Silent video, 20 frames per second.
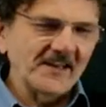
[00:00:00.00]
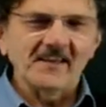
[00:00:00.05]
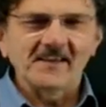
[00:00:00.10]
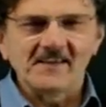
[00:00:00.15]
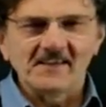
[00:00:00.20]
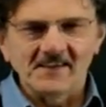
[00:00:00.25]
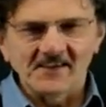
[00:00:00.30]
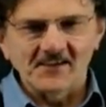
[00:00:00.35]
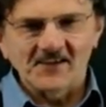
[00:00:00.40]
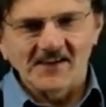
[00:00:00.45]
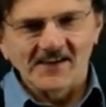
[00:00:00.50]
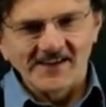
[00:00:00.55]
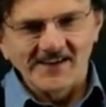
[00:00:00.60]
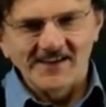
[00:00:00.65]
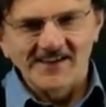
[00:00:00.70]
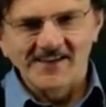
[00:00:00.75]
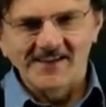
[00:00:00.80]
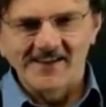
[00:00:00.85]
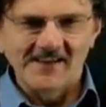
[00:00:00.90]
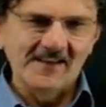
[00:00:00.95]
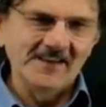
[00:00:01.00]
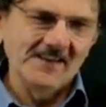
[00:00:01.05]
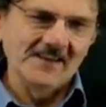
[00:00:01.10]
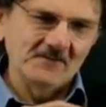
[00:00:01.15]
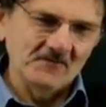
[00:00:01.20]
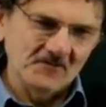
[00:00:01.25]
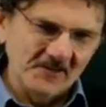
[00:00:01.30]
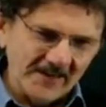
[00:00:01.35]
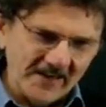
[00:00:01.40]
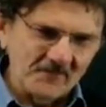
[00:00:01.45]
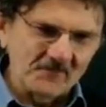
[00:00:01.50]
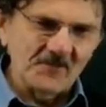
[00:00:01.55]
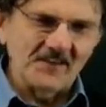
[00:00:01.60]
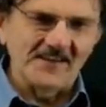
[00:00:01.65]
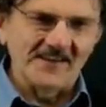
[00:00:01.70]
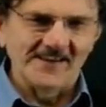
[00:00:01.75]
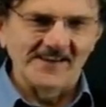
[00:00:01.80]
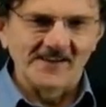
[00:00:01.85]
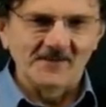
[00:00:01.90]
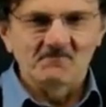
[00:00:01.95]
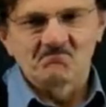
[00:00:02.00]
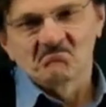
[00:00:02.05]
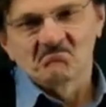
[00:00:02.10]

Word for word: I hear when I'm here.